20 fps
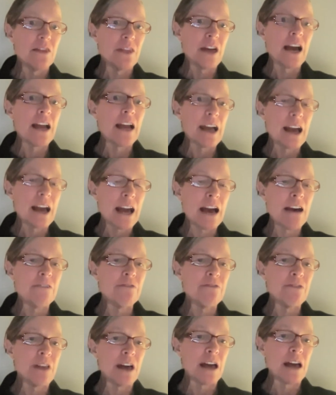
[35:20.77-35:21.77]
They
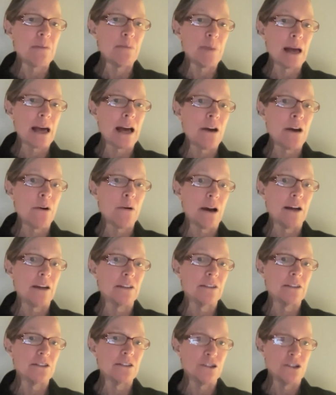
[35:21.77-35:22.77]
have that power
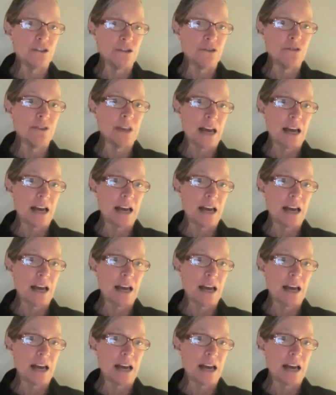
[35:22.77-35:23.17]
to do